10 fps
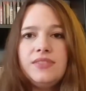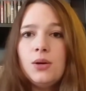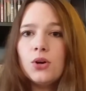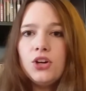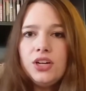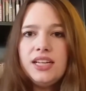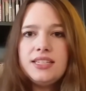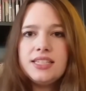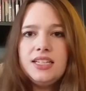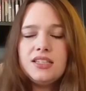They were good in
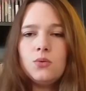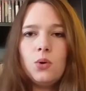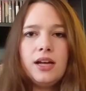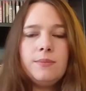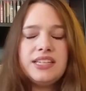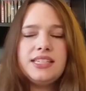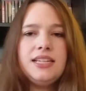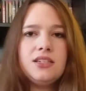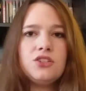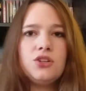season 1, but
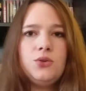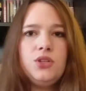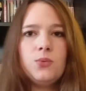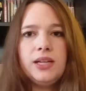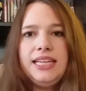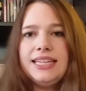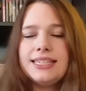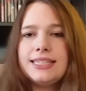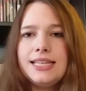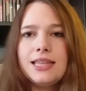season 2 you really get
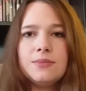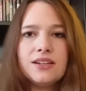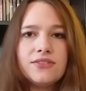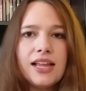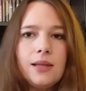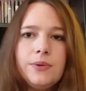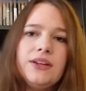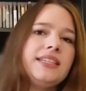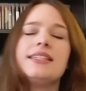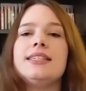to see them develop, you
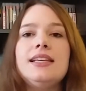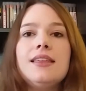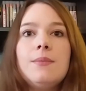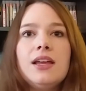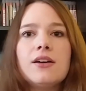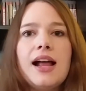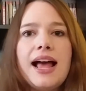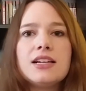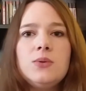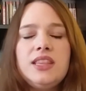get to see them
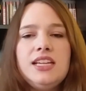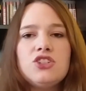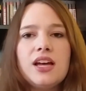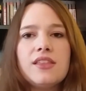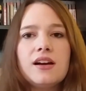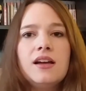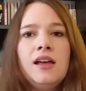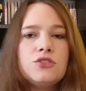interact with each other.